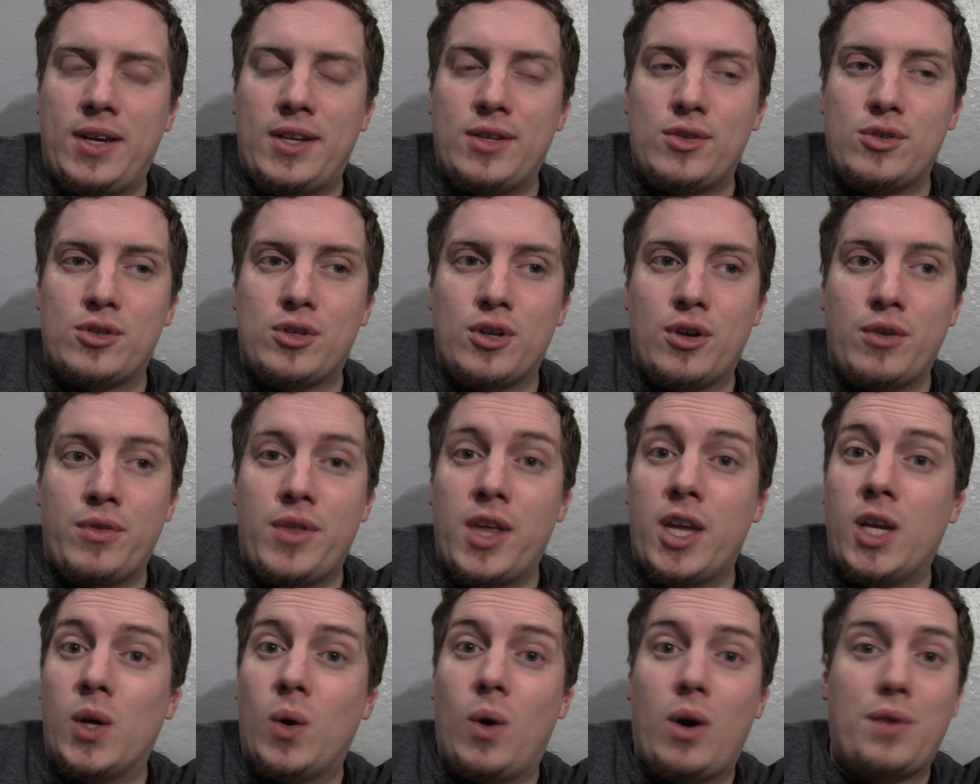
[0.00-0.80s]
And so
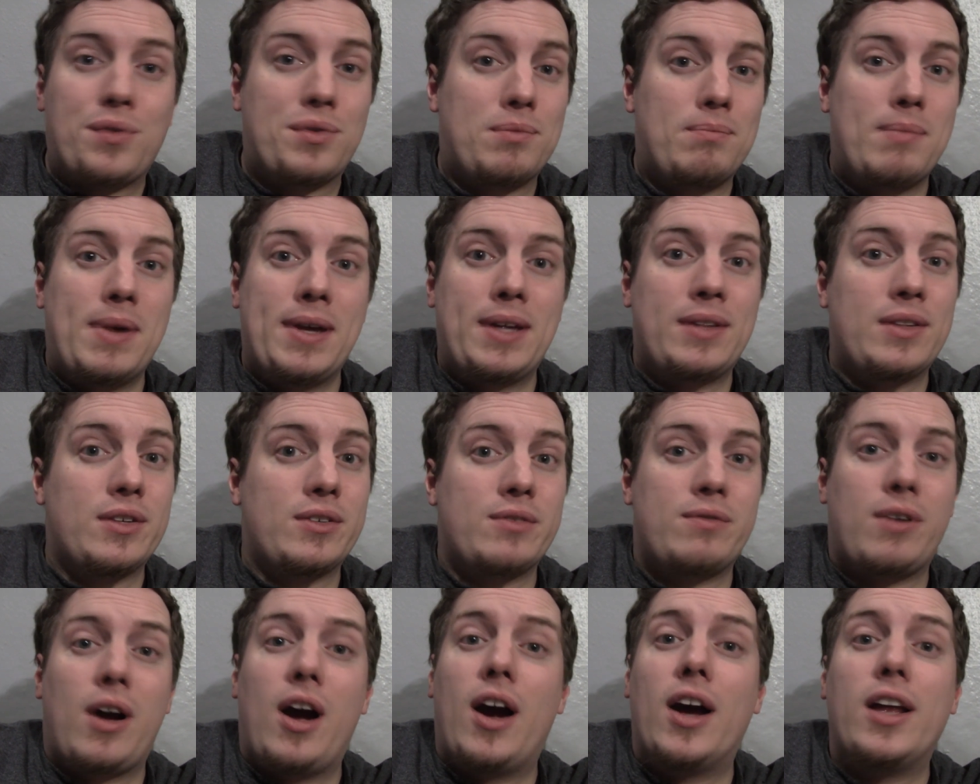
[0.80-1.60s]
they go off and make
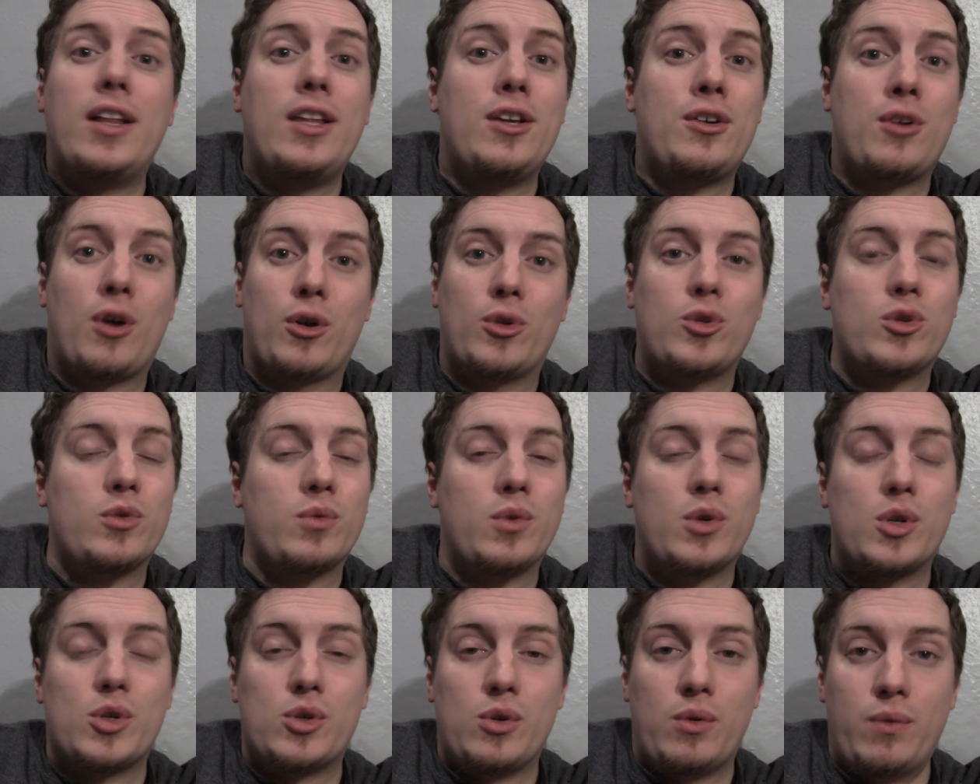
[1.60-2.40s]
this highly
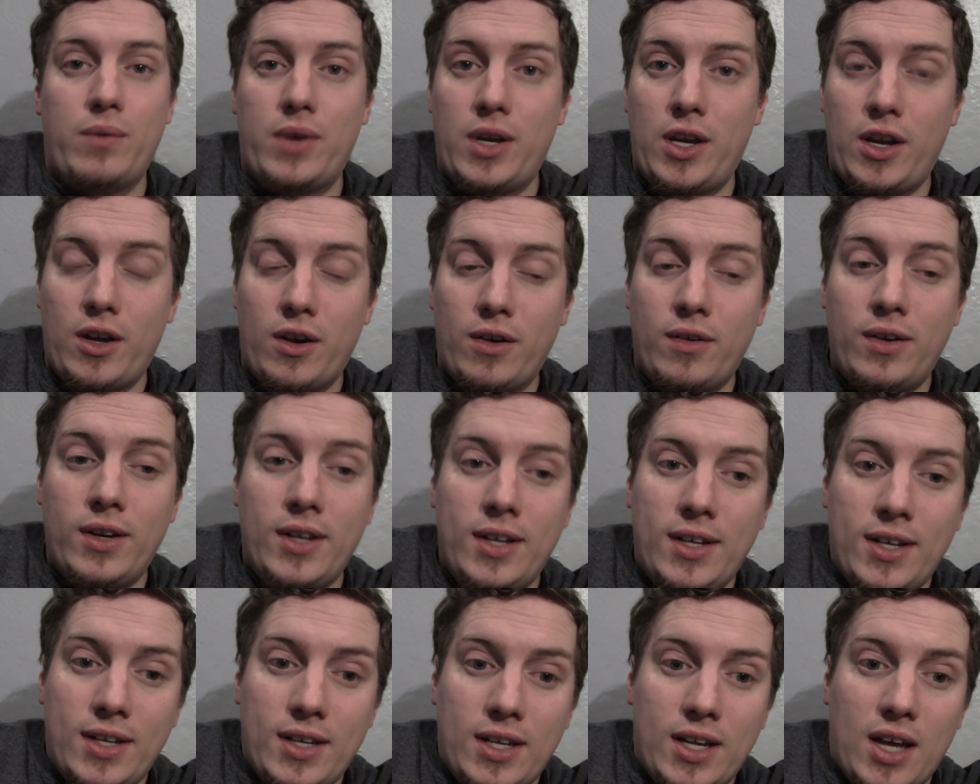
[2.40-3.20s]
controversial video
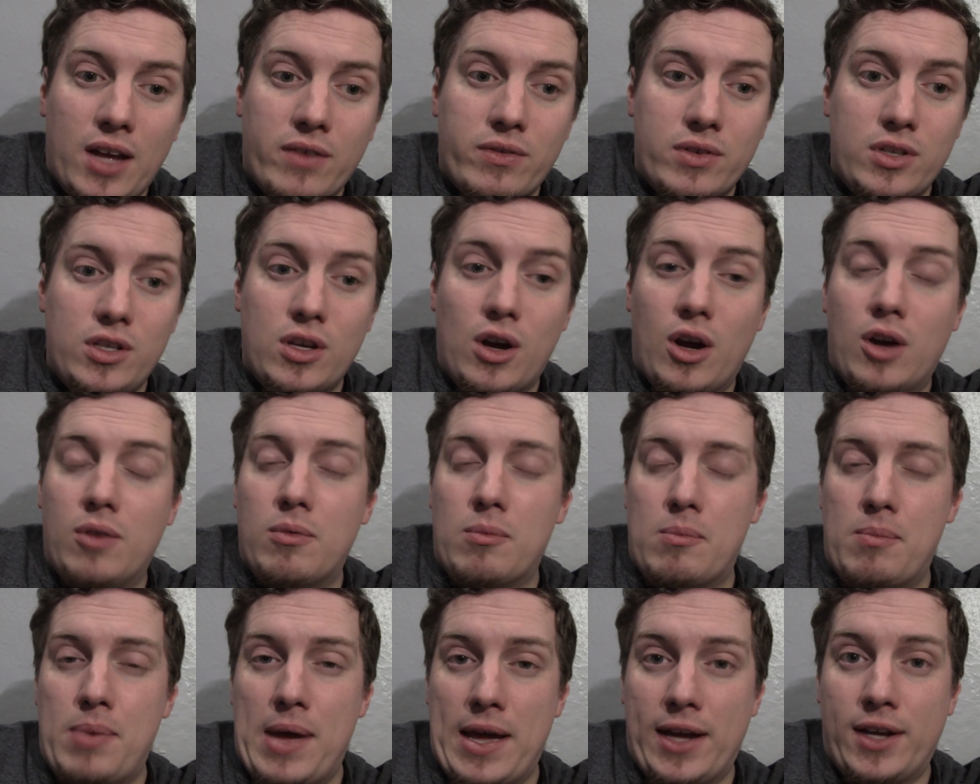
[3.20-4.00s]
of a
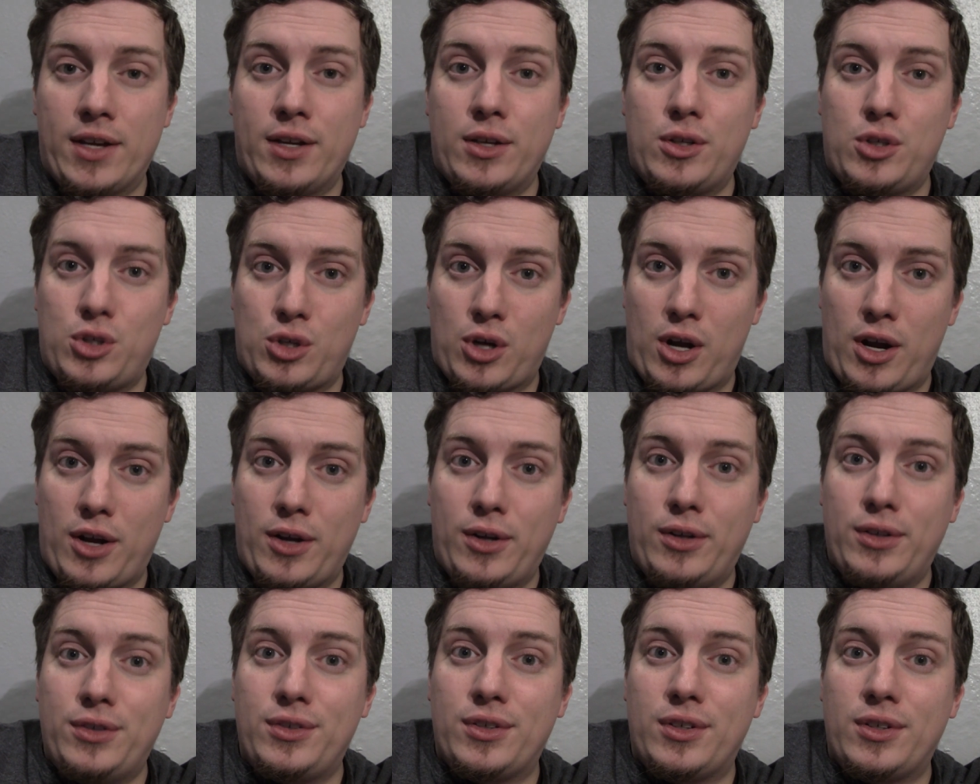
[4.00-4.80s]
young beggar
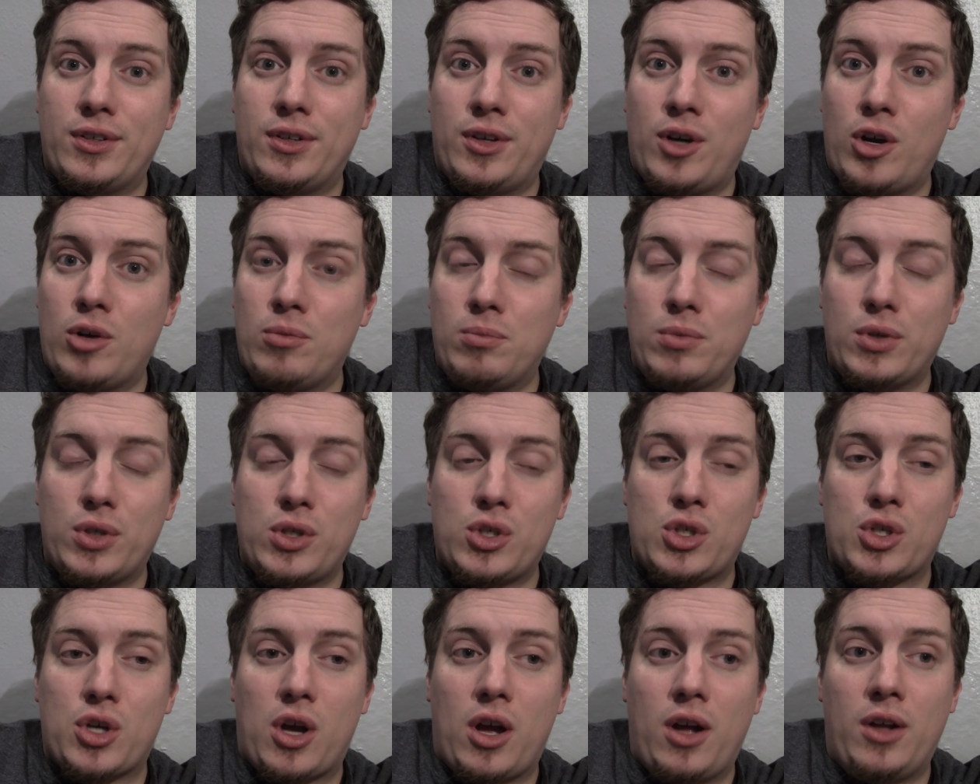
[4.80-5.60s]
child, a
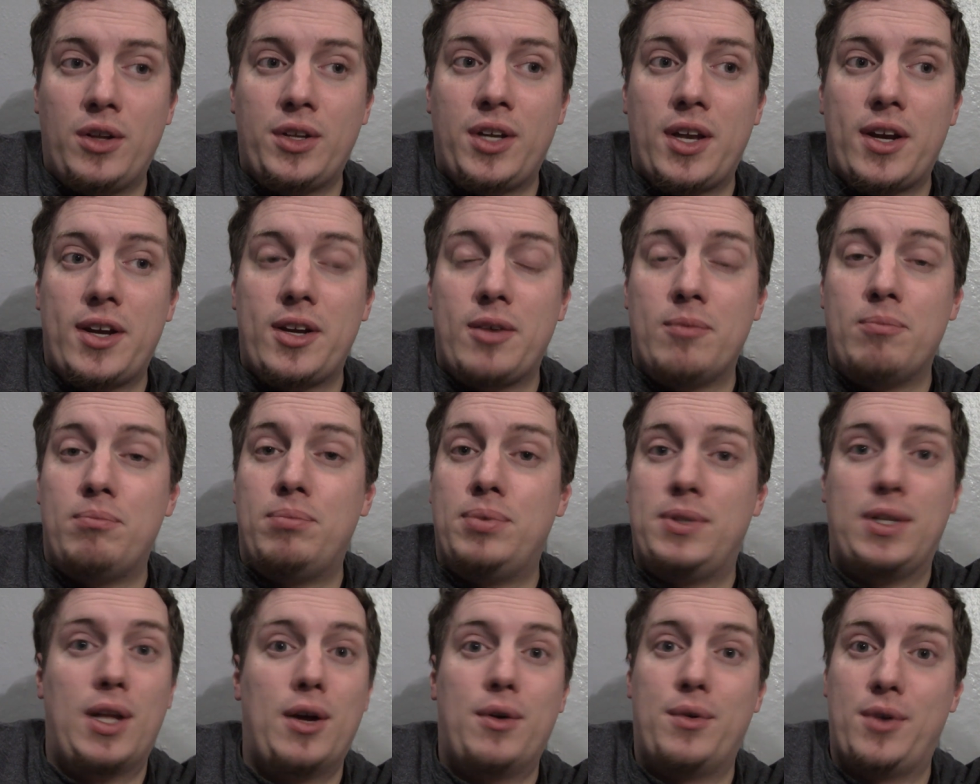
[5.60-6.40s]
homeless child, getting
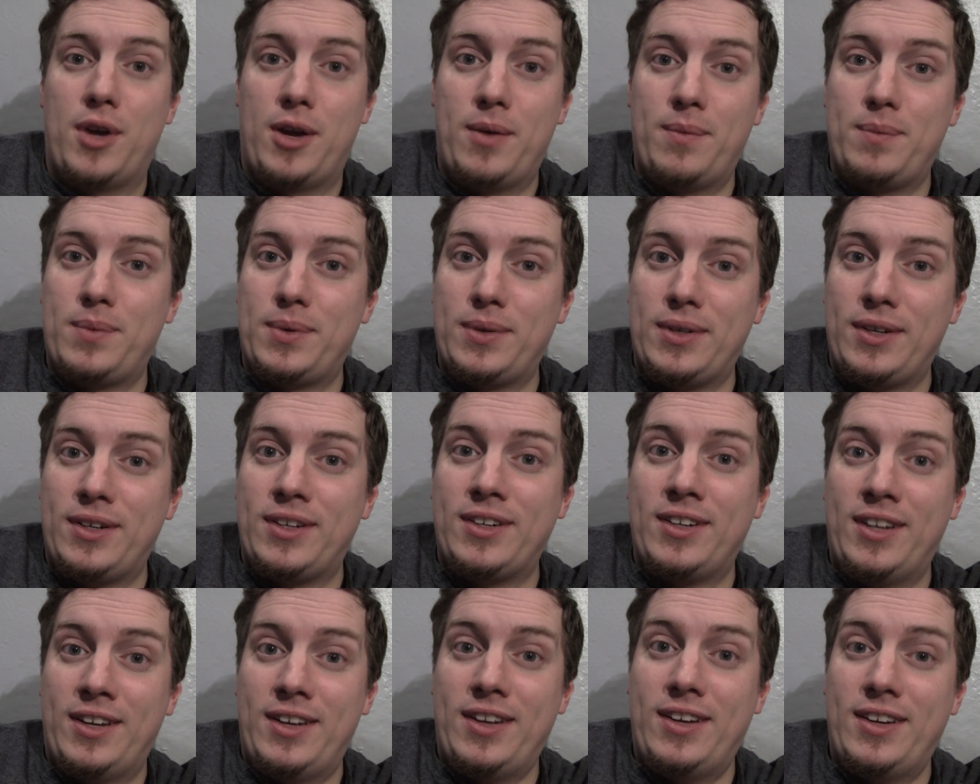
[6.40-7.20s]
blown up
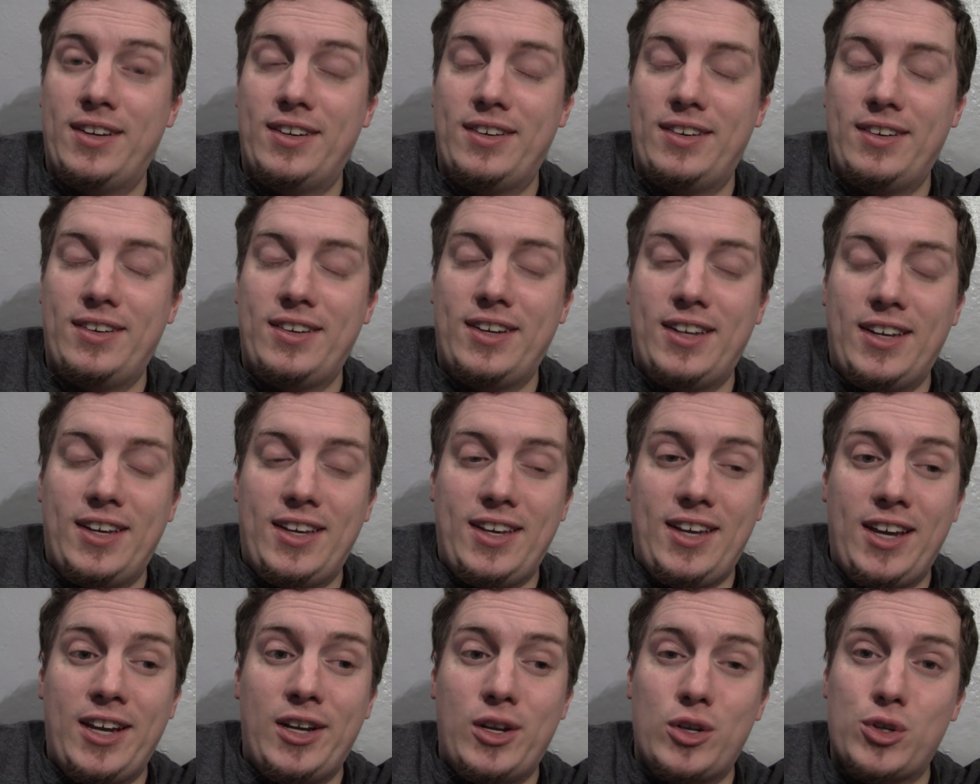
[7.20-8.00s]
in
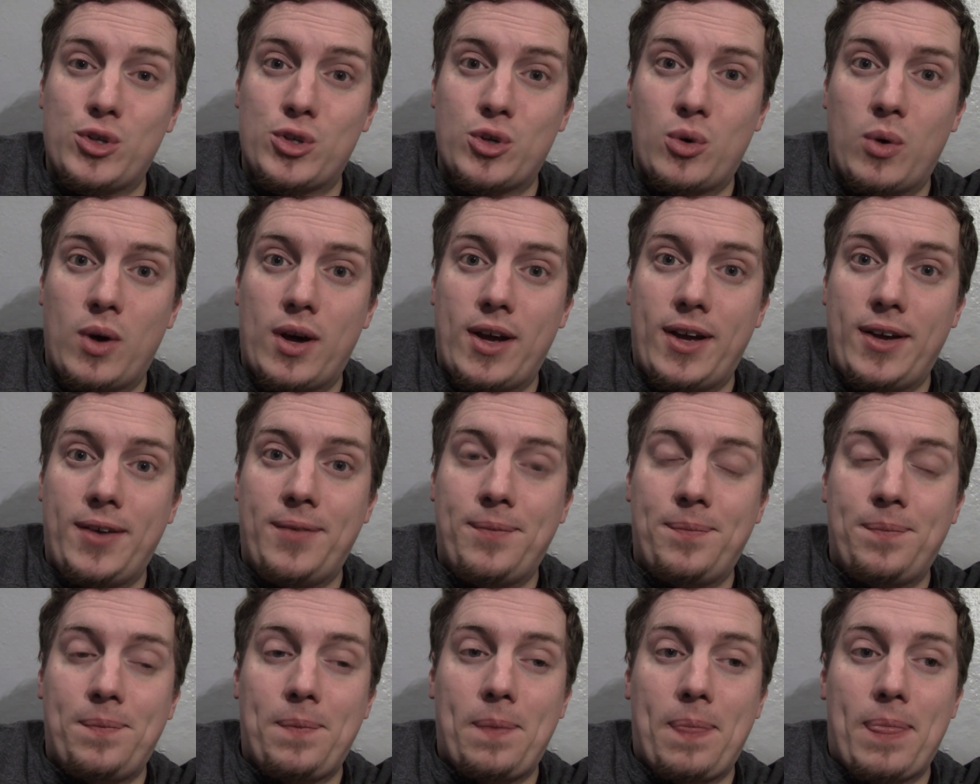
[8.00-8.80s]
in a square.